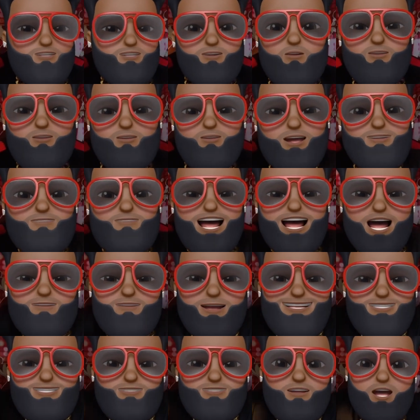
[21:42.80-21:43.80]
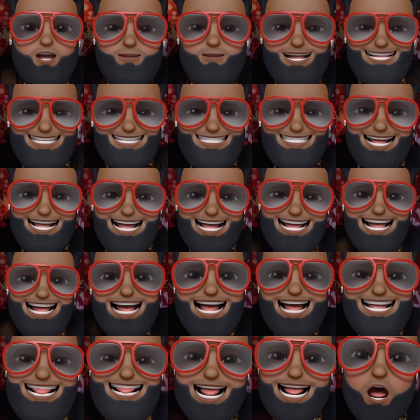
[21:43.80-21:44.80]
Why, why am I talking about this guy?
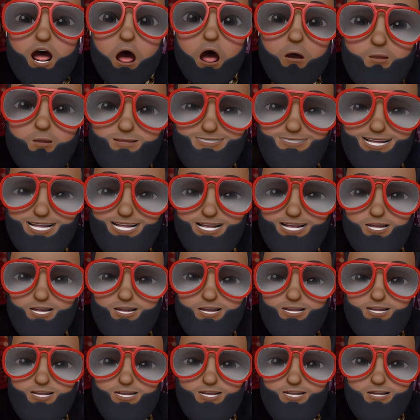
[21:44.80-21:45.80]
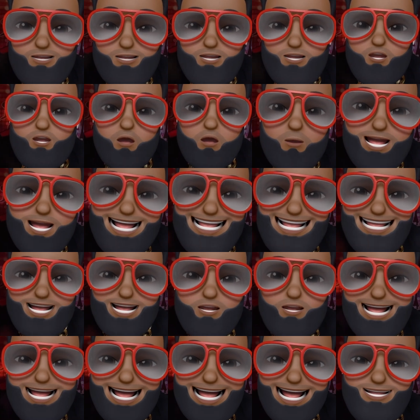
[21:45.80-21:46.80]
It ain't opening. You ain't
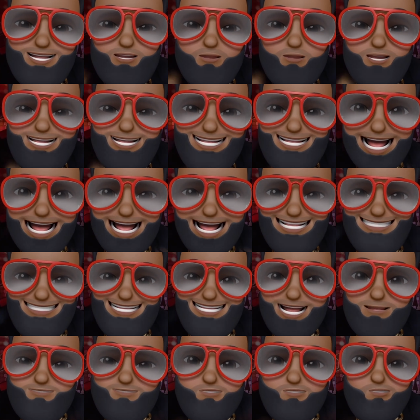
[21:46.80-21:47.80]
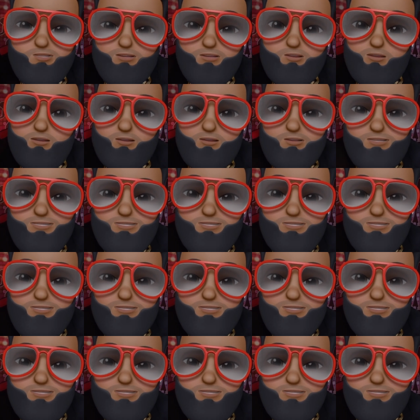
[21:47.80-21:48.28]
gonna have no goddamn school.